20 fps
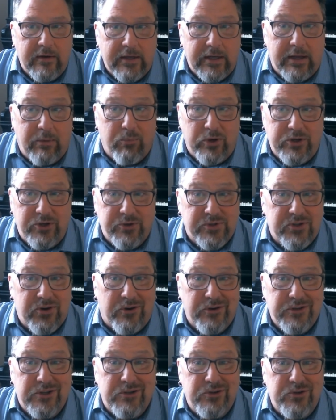And when you
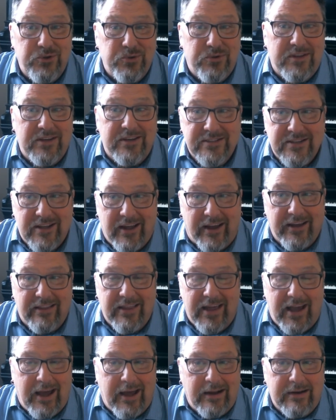start to do things like
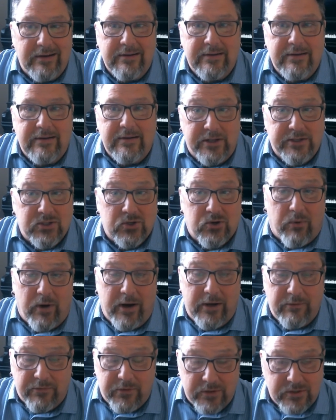that, it's
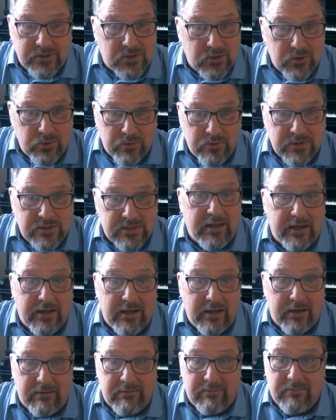great for the students. They
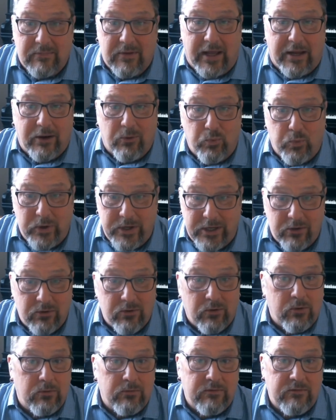get like
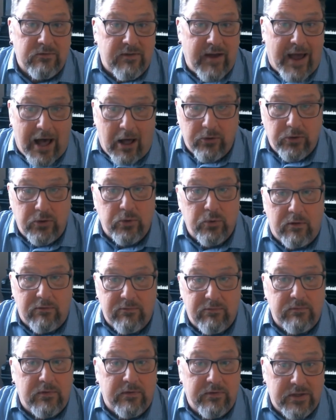real value
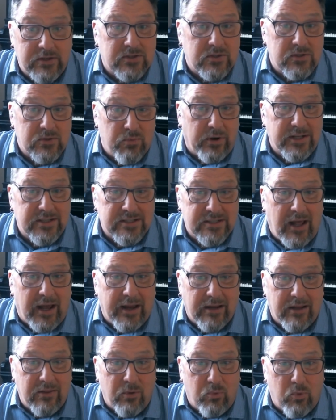of this is what it's
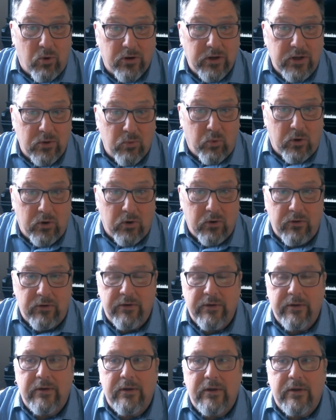like in the working
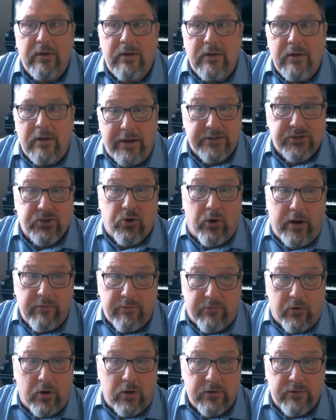world. It's great
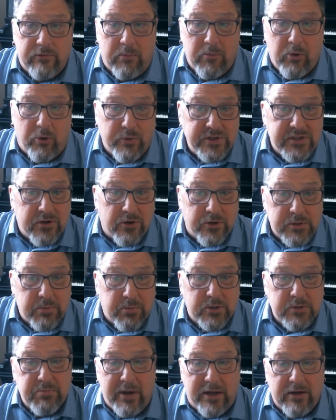for us from a research
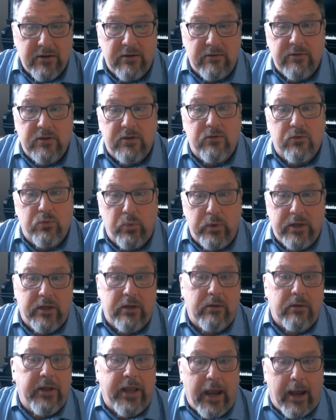perspective because we
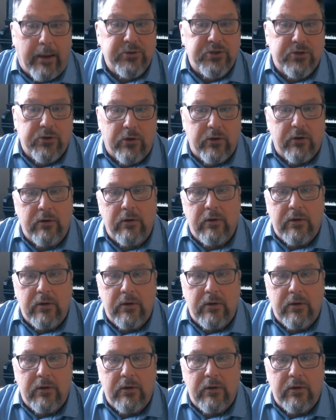can capture